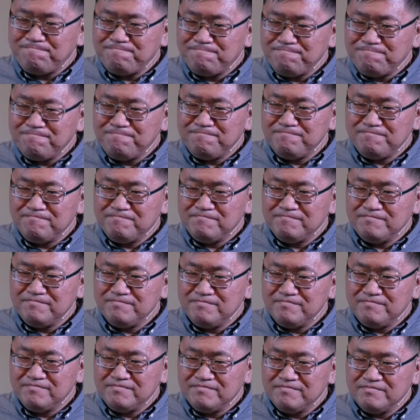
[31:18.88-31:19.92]

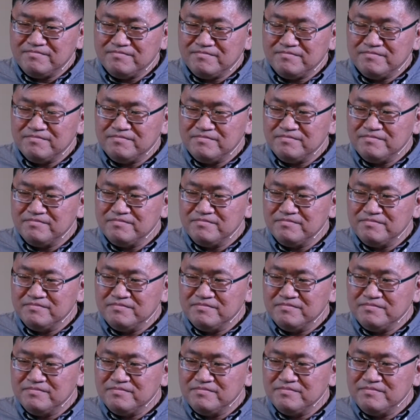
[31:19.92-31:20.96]
Nobody speaks.